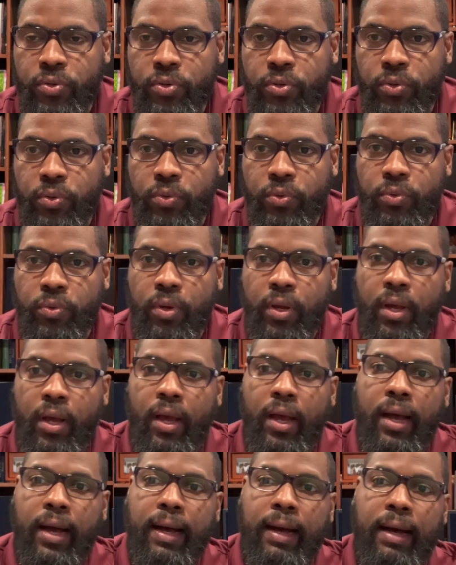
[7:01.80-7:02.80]
to
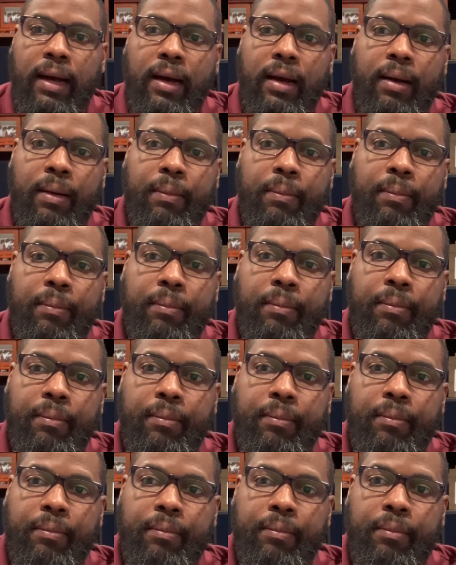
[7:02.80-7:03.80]
um,
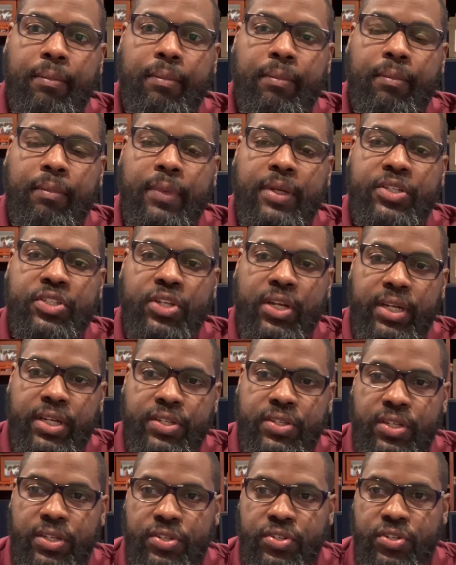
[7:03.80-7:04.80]

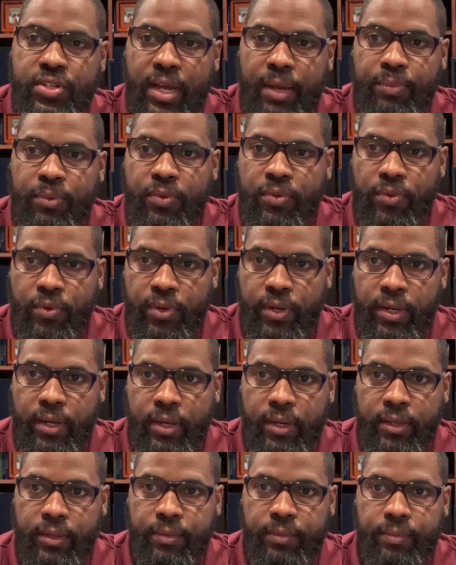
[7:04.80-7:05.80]
Genesis chapter
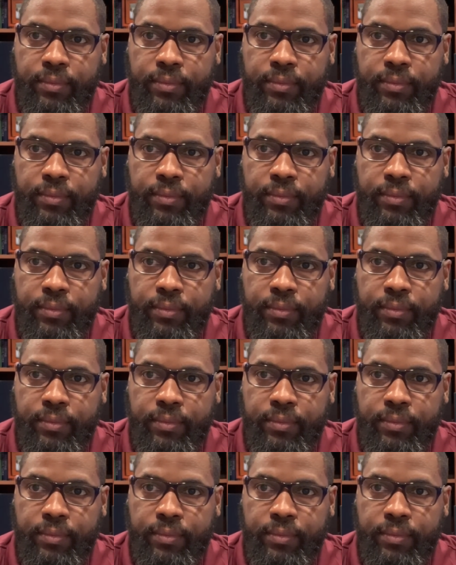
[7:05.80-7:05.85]
39.